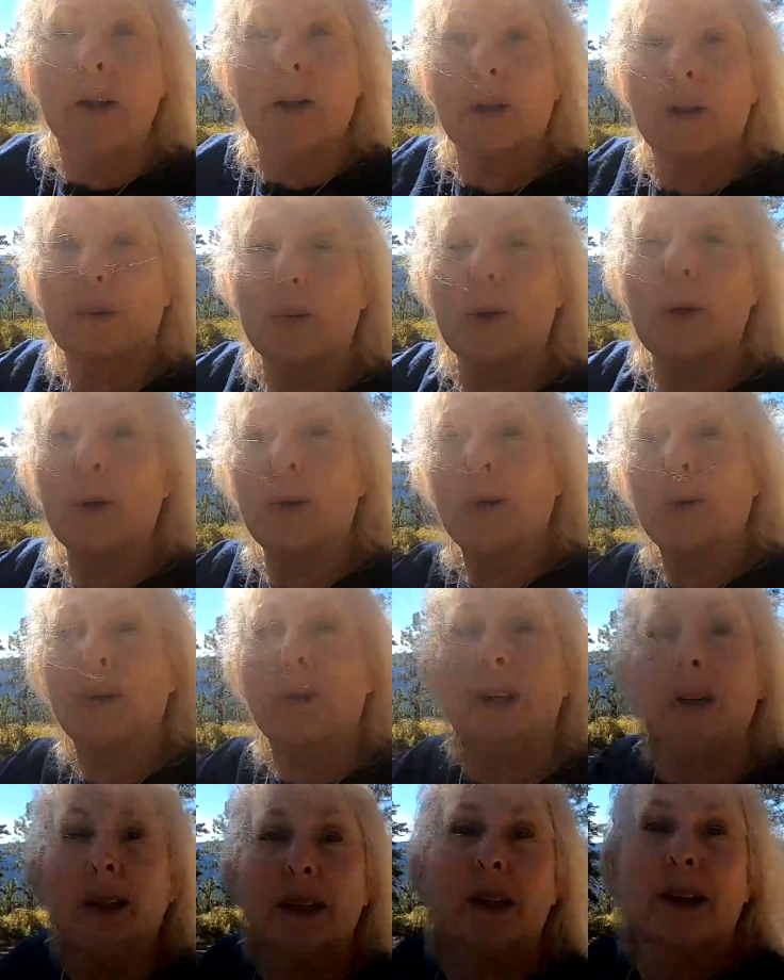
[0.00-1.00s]
the road
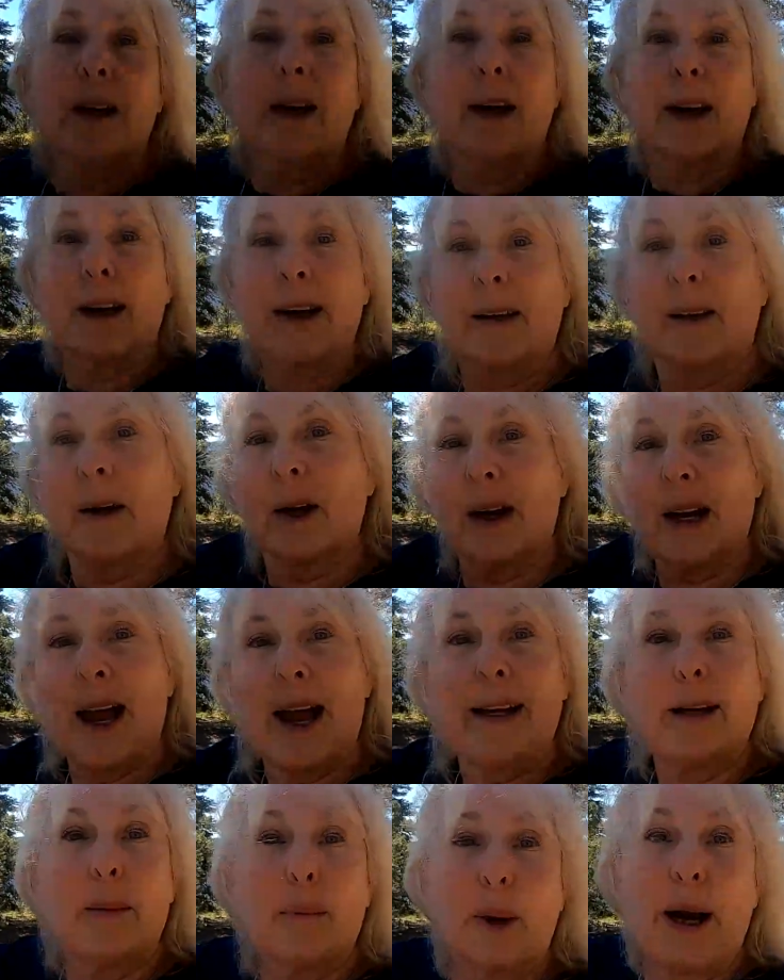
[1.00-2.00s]

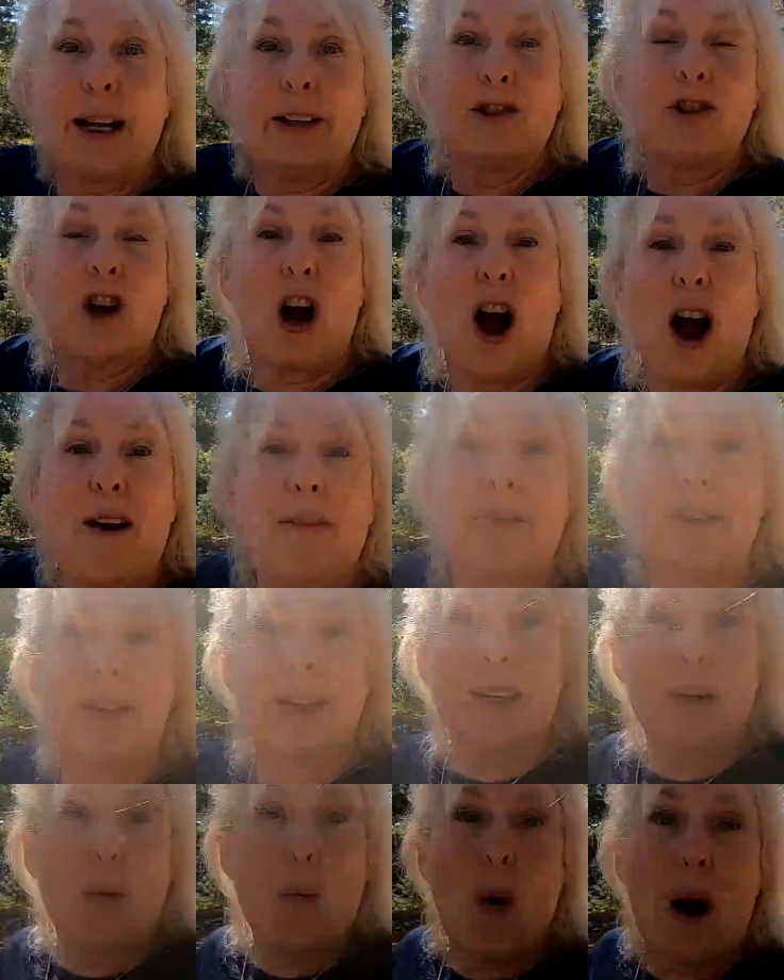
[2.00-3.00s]
kind of branched off
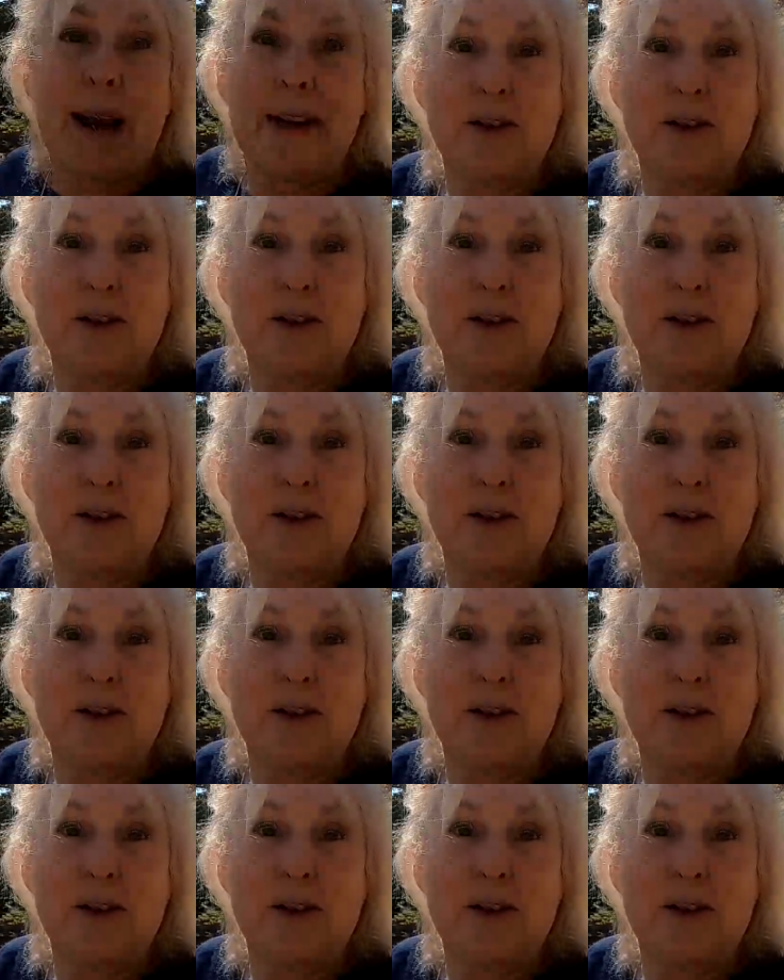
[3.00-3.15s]
in a Y